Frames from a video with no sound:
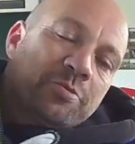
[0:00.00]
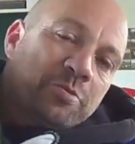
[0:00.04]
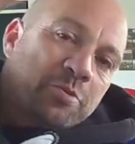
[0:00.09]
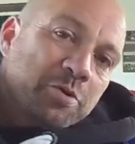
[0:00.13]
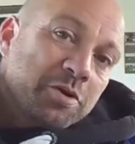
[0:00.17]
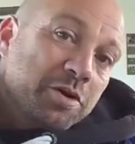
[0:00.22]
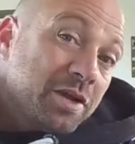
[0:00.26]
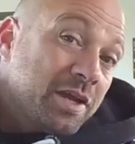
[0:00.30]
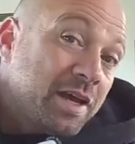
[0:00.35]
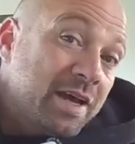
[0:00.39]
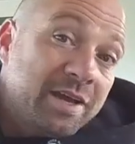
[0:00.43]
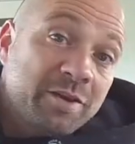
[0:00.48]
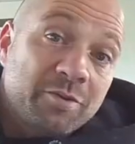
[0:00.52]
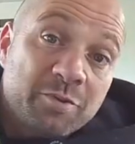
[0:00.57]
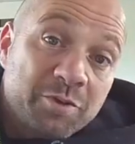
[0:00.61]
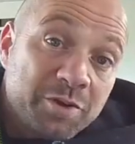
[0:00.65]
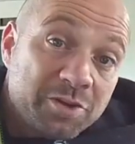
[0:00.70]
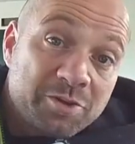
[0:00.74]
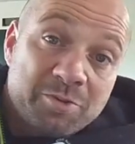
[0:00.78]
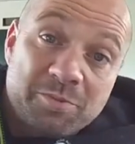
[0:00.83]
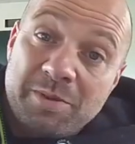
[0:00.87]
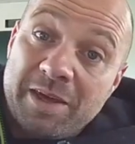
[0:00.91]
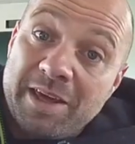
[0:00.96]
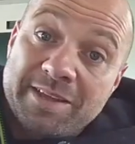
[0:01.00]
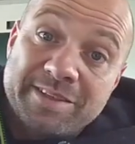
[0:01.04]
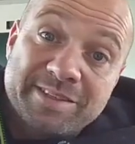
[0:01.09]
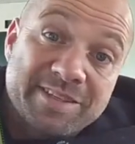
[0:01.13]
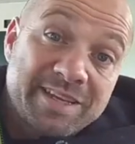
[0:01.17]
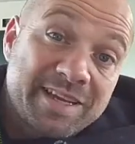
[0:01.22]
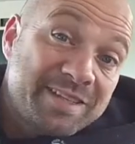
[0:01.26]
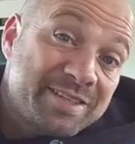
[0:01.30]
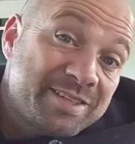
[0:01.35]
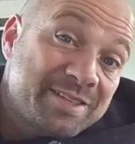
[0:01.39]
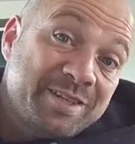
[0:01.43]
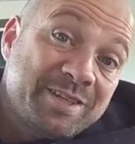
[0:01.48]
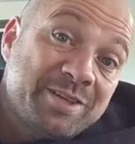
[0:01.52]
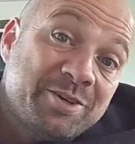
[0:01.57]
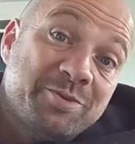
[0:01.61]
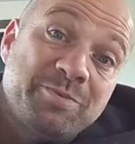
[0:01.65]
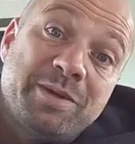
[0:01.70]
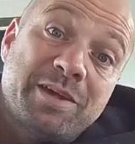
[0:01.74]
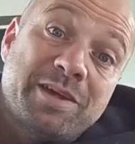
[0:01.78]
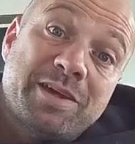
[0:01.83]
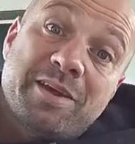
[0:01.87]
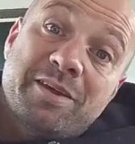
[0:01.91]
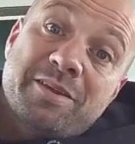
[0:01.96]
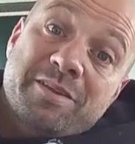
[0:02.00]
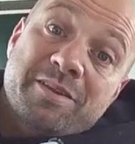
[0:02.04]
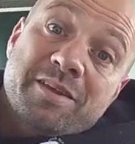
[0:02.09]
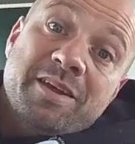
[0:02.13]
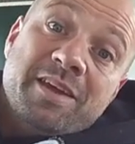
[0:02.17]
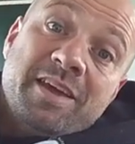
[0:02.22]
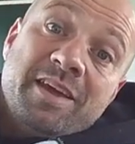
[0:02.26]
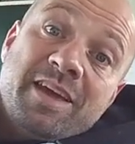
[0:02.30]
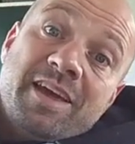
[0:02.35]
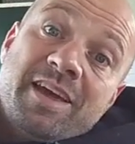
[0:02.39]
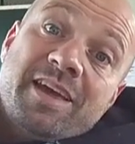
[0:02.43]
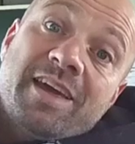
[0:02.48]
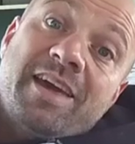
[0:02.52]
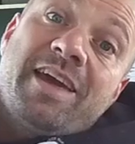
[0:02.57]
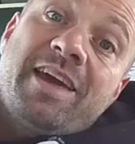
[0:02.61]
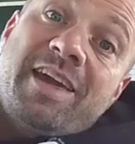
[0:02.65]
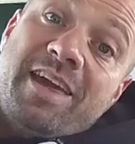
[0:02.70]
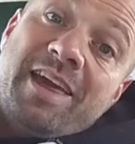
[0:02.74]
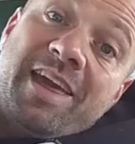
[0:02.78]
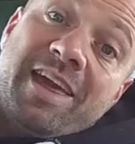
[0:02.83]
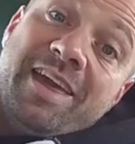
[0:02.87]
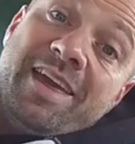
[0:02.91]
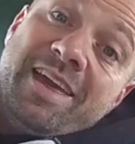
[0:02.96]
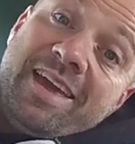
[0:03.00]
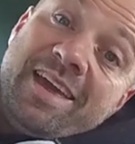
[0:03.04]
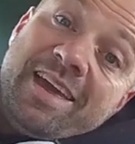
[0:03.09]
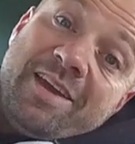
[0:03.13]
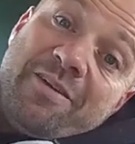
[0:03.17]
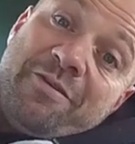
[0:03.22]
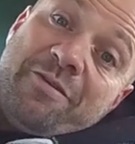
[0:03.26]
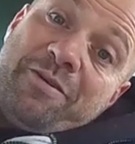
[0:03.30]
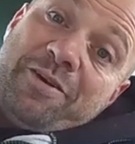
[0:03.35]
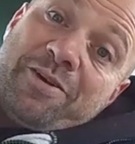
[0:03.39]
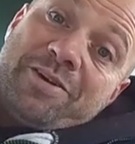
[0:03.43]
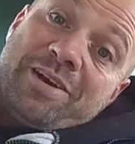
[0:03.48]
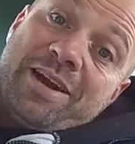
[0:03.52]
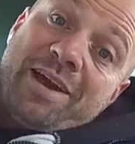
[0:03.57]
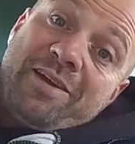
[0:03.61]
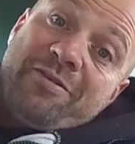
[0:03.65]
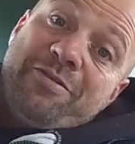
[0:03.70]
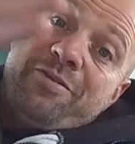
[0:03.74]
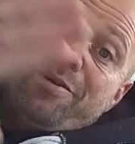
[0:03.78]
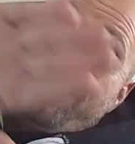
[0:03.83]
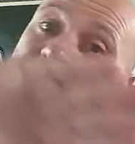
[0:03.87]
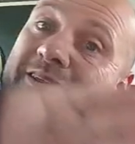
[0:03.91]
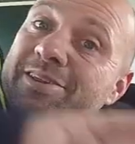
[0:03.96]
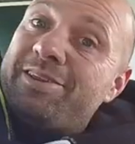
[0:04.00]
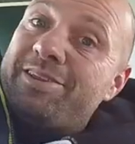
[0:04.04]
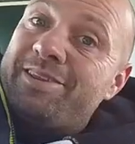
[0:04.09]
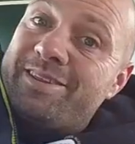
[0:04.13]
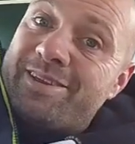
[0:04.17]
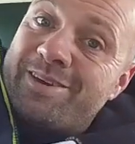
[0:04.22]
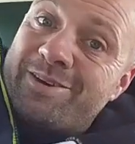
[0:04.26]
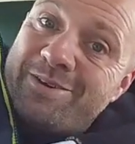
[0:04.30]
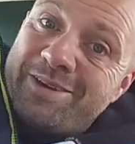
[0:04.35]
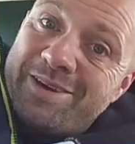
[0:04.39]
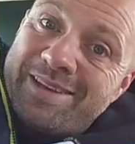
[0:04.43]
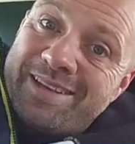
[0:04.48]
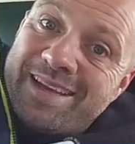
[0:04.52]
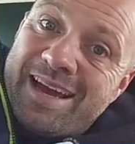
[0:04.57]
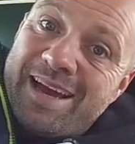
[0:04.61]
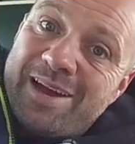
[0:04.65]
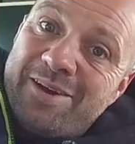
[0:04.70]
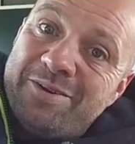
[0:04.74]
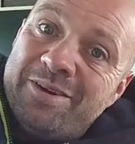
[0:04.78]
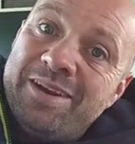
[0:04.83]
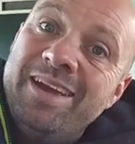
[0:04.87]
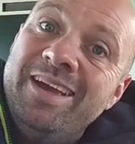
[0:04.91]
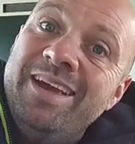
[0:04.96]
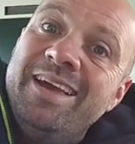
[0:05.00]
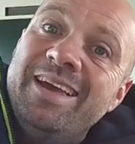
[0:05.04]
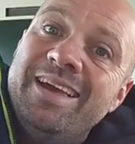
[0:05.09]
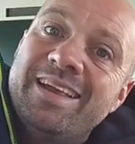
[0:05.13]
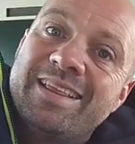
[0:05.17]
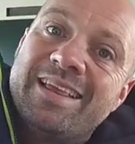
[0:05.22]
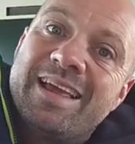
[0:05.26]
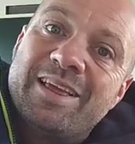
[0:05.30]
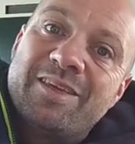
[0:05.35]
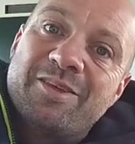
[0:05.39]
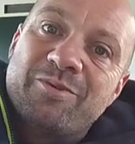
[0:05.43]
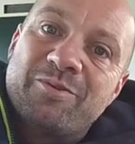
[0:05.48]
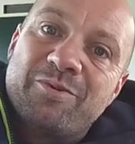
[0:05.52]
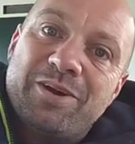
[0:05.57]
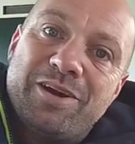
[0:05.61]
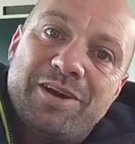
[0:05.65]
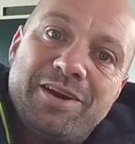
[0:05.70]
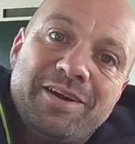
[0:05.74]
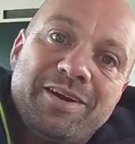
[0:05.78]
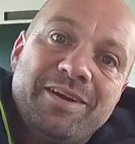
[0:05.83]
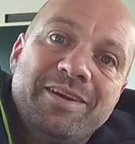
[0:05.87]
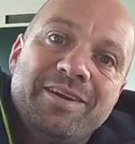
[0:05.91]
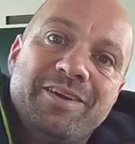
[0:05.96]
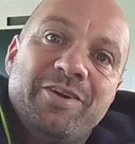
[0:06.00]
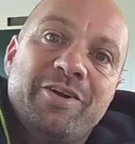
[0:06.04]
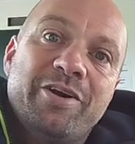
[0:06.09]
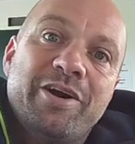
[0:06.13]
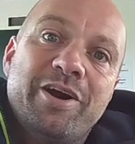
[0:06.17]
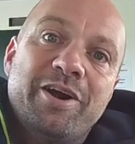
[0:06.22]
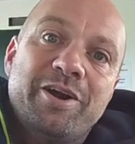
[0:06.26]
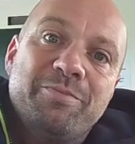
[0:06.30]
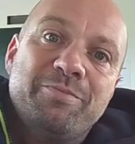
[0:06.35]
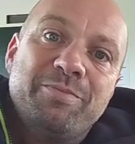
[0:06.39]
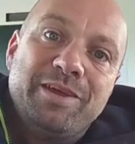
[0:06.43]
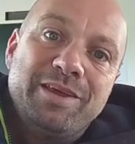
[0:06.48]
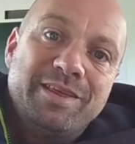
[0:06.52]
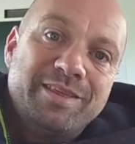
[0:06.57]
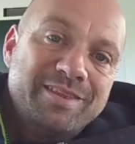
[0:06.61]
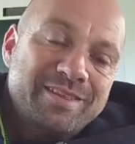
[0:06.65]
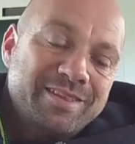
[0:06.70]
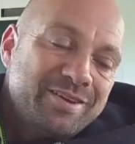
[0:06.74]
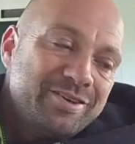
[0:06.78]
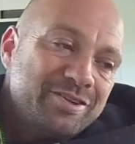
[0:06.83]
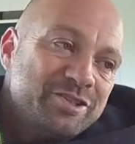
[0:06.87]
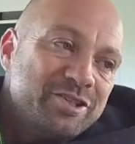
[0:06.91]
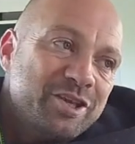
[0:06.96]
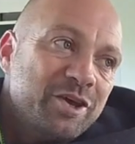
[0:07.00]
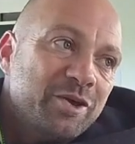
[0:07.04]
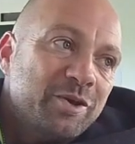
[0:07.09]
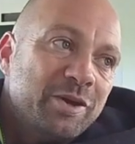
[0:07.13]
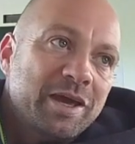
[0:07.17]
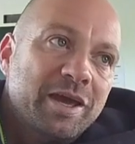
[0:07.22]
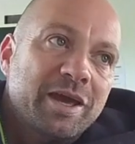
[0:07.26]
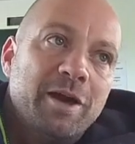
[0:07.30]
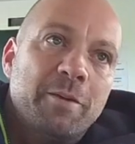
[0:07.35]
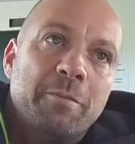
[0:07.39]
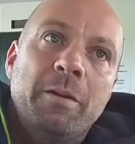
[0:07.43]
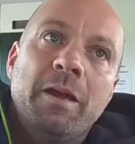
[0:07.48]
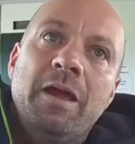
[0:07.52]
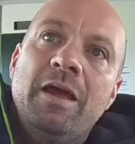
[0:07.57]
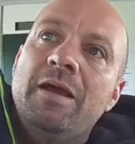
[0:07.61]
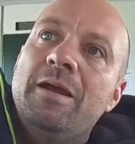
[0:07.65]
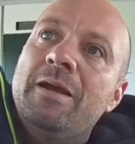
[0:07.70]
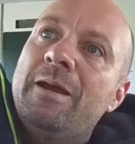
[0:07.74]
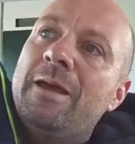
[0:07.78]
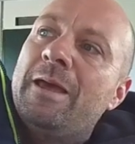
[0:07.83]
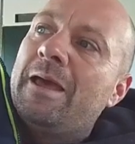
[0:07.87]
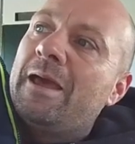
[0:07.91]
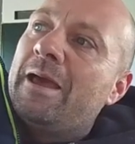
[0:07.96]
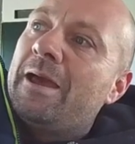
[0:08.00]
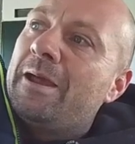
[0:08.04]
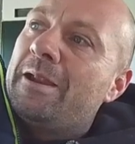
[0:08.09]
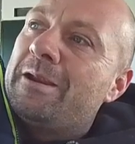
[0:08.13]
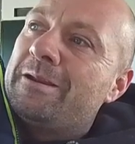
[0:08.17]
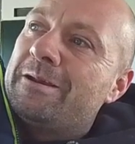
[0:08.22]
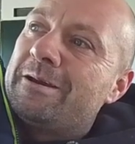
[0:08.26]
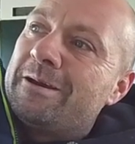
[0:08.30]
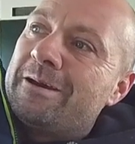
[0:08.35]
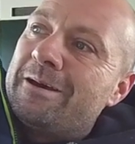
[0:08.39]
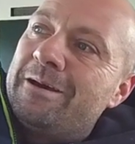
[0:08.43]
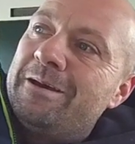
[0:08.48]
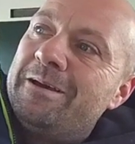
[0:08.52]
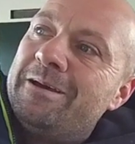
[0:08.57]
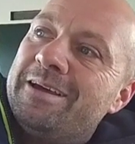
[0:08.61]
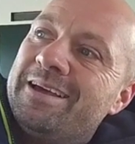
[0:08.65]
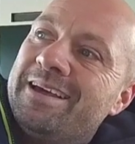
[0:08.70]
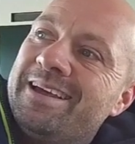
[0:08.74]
upward line, which makes sense, you know, because hey, if your knife edge is going down, that's where your heartbeat starts going up. And uh,